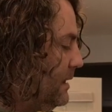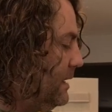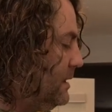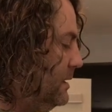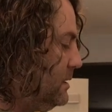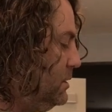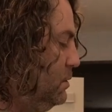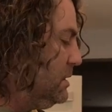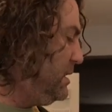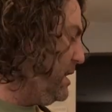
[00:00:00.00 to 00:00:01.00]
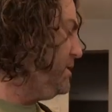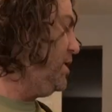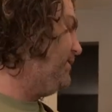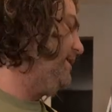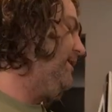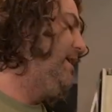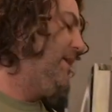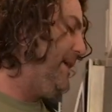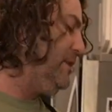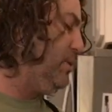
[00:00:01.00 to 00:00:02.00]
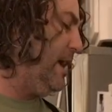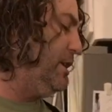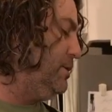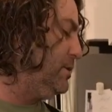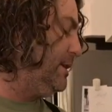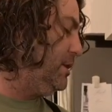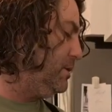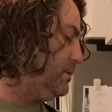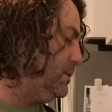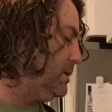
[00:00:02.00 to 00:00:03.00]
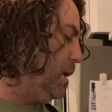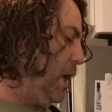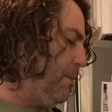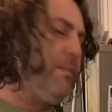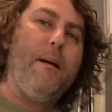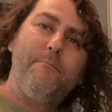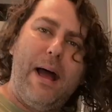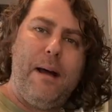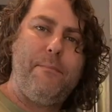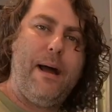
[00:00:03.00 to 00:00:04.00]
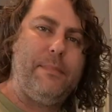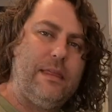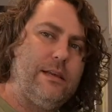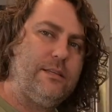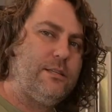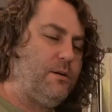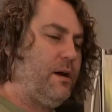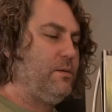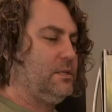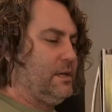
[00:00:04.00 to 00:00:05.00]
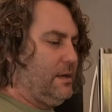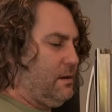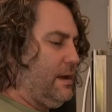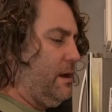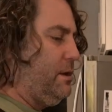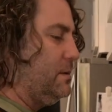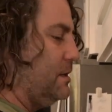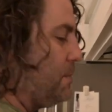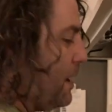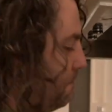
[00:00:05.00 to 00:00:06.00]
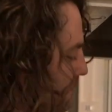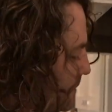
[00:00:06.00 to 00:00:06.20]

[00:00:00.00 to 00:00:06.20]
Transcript: like this, use a Dutch oven. That's what I usually use, but my mom bought me this, so I was like, okay, I'll use this, mom.